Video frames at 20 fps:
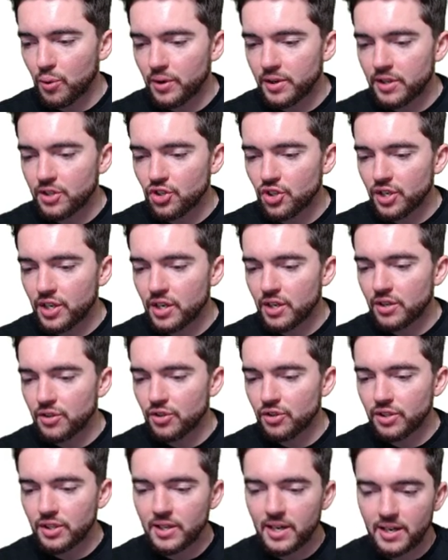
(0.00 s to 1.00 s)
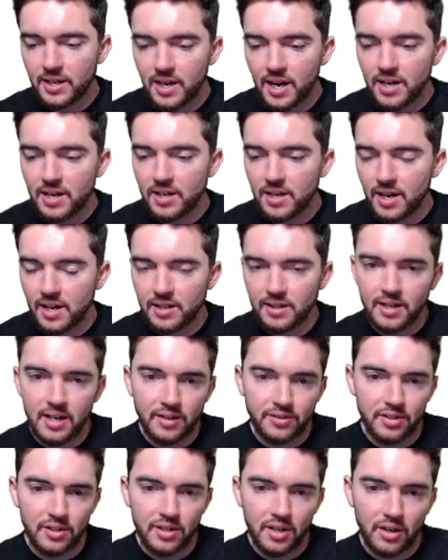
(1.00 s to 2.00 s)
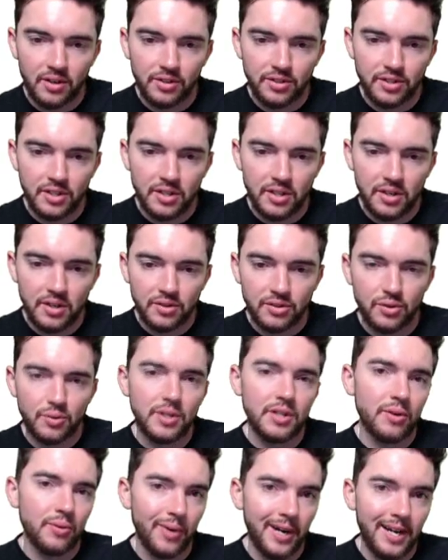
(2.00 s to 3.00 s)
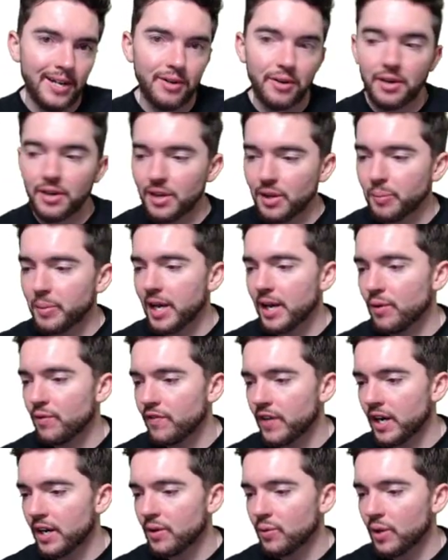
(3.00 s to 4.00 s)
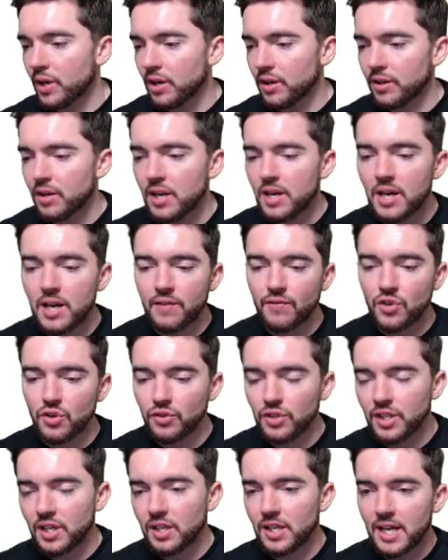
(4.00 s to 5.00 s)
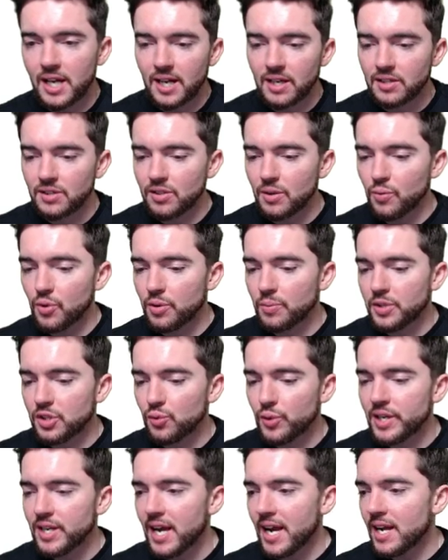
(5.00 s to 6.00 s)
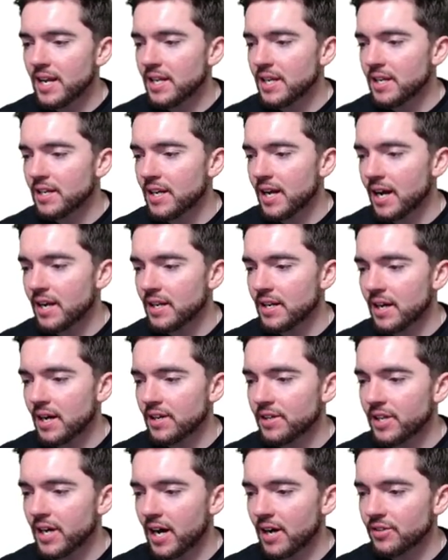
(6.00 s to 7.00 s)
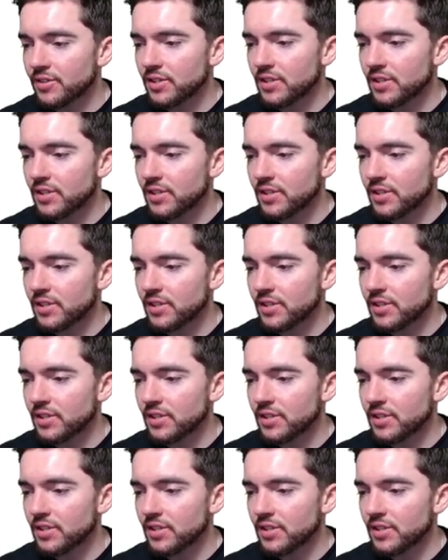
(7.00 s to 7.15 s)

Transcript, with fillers: engineer, you're looking at $99,000 a year. So either way, you're gonna get paid very well if you're looking at somewhere between 80 and 99,000 a